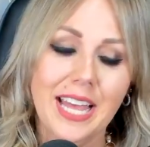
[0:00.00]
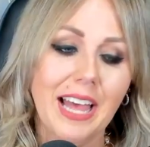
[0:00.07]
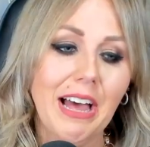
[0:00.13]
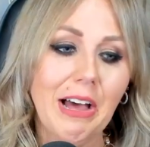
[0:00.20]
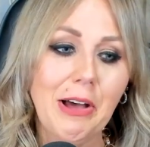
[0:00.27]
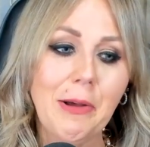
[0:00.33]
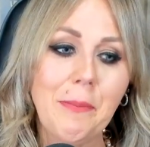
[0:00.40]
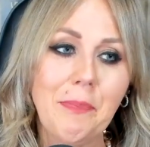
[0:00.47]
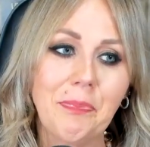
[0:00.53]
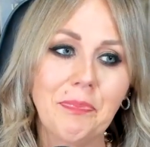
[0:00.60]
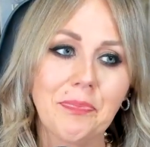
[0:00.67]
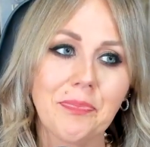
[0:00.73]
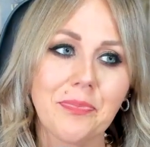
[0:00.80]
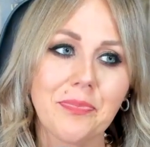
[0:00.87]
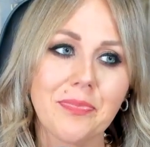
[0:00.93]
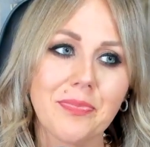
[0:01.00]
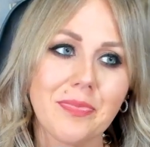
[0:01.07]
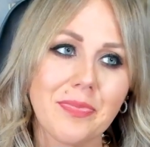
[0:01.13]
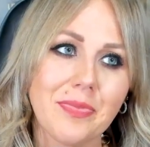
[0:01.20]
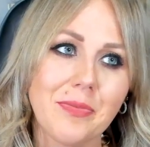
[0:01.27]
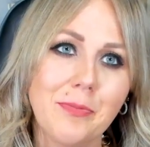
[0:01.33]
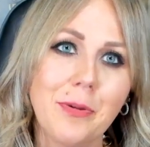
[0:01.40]
Um,
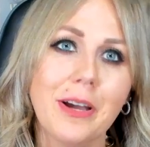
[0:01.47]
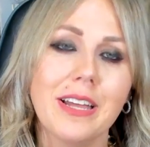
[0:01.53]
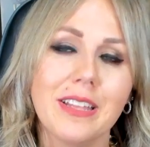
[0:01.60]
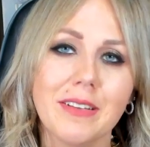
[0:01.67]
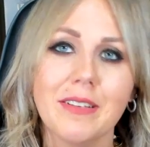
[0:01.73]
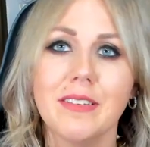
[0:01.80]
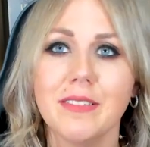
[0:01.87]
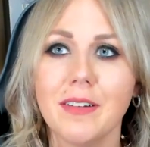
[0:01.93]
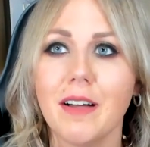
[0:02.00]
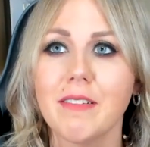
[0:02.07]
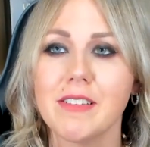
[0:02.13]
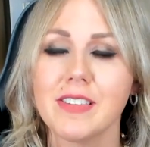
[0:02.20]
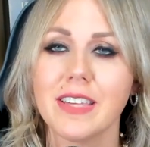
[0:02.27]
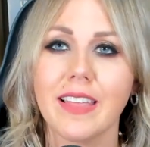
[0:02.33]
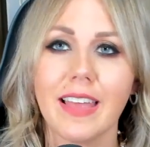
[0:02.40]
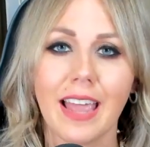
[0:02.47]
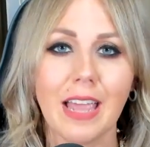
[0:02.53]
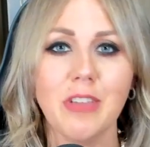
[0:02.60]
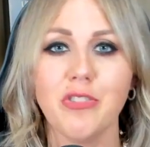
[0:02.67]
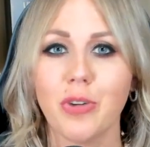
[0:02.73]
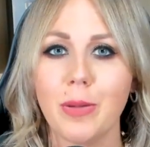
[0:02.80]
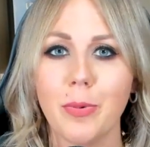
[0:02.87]
but obviously, like I
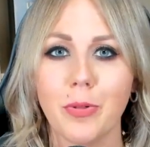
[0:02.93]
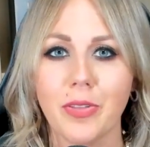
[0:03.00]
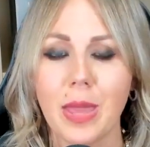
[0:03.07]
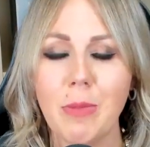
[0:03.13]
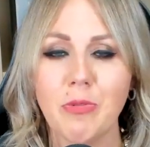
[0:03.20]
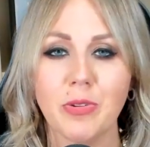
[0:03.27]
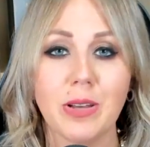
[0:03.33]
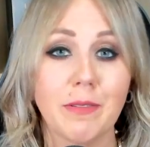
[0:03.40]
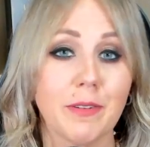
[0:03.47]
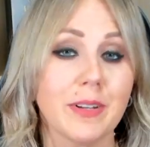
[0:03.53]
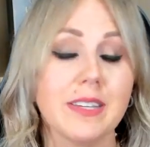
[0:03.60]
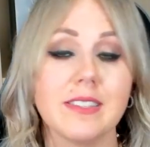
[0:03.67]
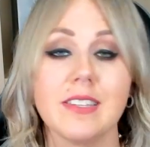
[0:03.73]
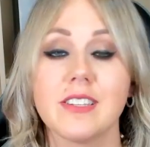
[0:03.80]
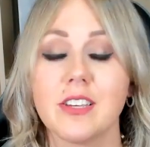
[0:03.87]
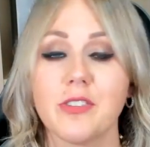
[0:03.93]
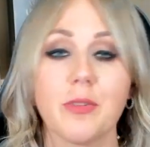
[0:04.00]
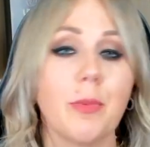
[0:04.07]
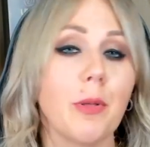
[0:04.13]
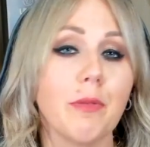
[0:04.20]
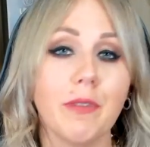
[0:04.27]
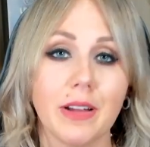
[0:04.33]
enjoy both games for different reasons because they're
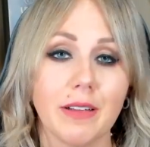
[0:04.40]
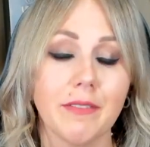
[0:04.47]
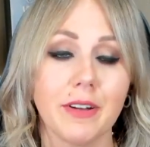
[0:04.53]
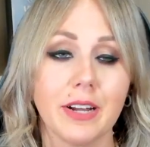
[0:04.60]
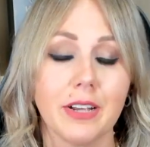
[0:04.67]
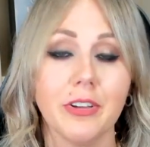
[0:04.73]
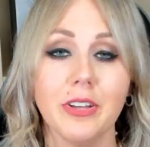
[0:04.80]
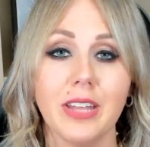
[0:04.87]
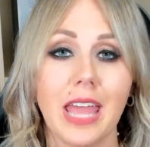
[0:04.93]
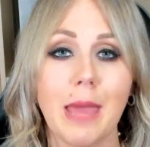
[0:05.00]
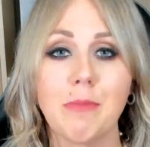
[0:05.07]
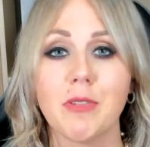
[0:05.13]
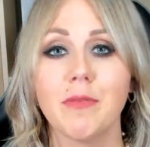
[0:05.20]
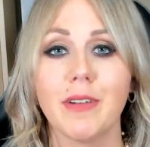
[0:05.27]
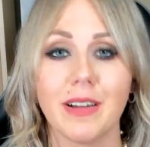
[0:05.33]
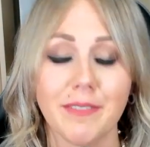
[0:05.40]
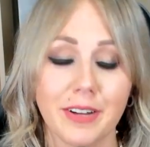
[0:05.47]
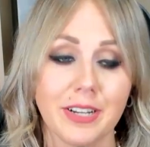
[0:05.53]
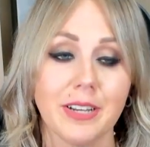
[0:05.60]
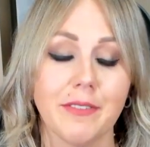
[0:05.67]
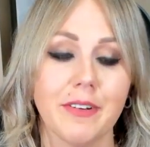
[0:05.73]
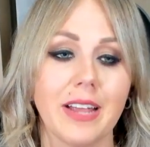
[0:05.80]
both very, very good games and very,
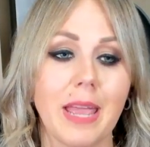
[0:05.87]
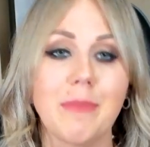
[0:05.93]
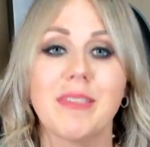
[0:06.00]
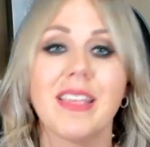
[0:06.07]
very different games.